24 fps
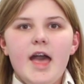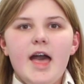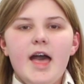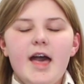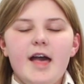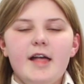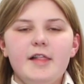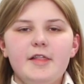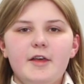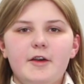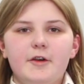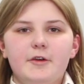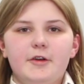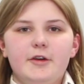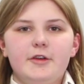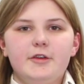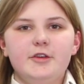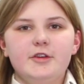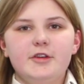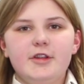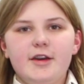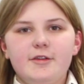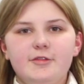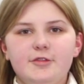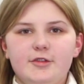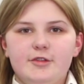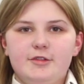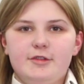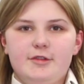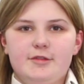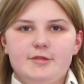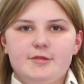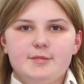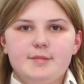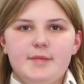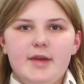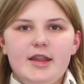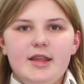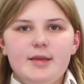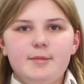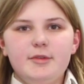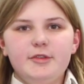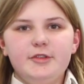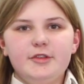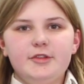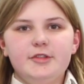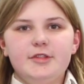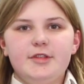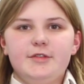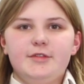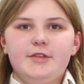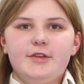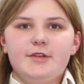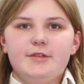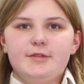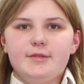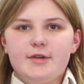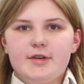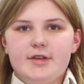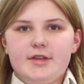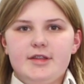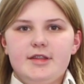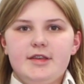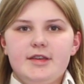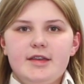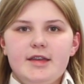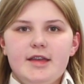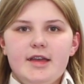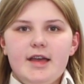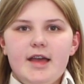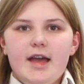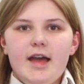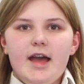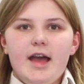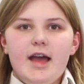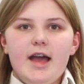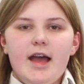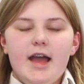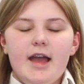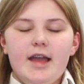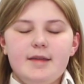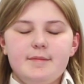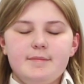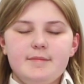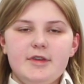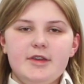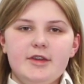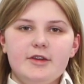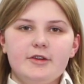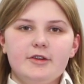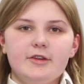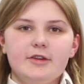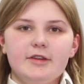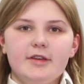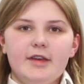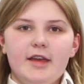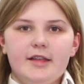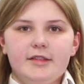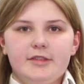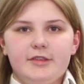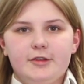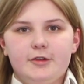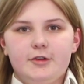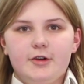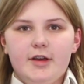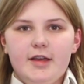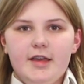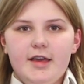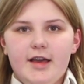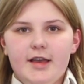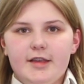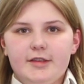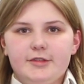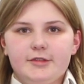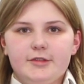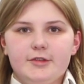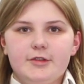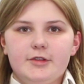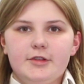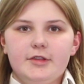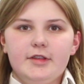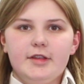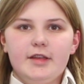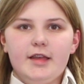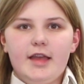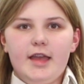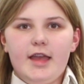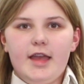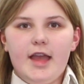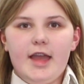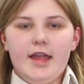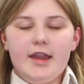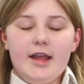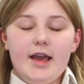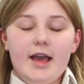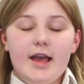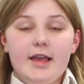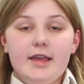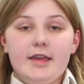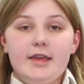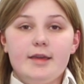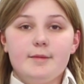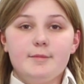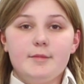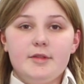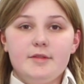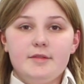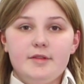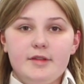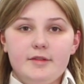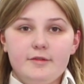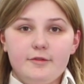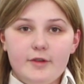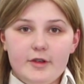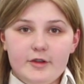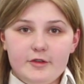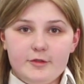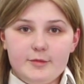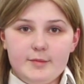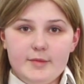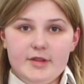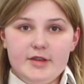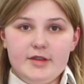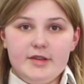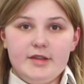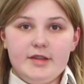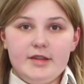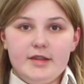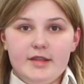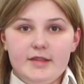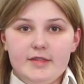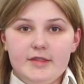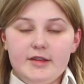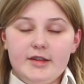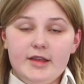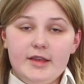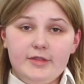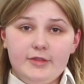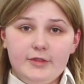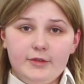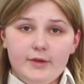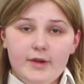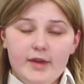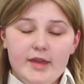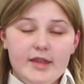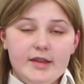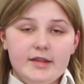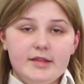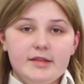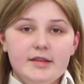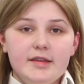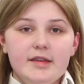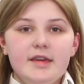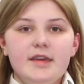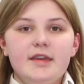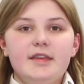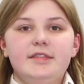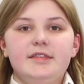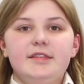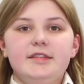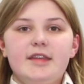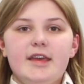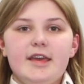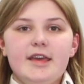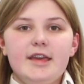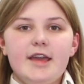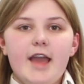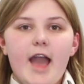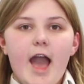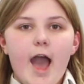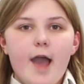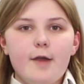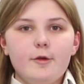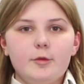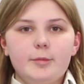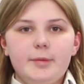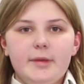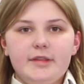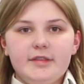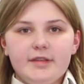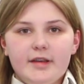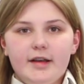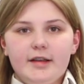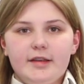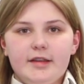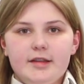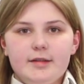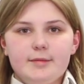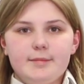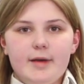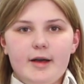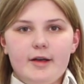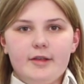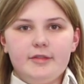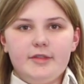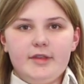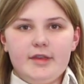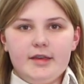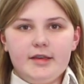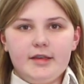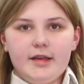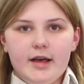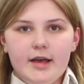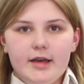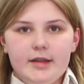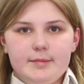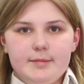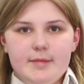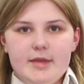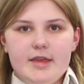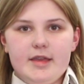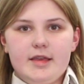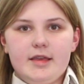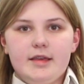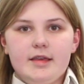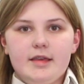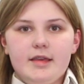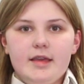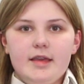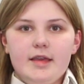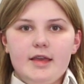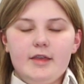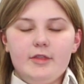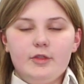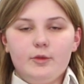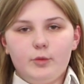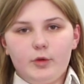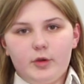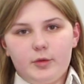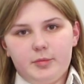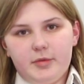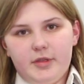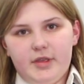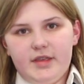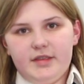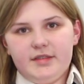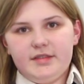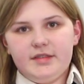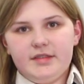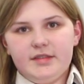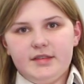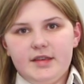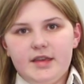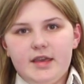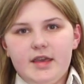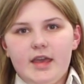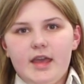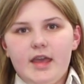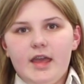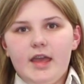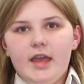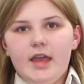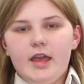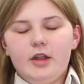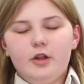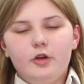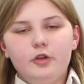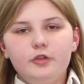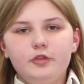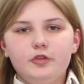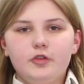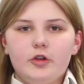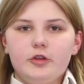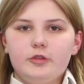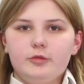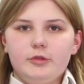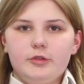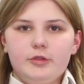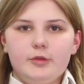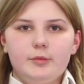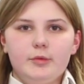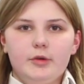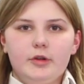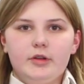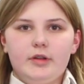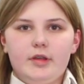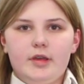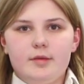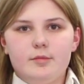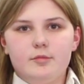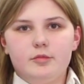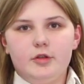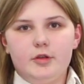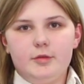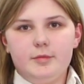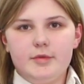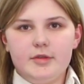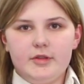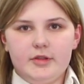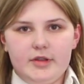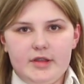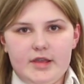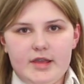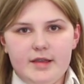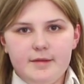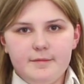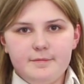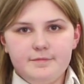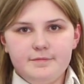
Hello and good afternoon. My name is Olivia Wood. I'm here at Sequoia High School and I am a freshman in the 9th grade. Today I will be talking about the economy in the workplace. It all starts with the word employability.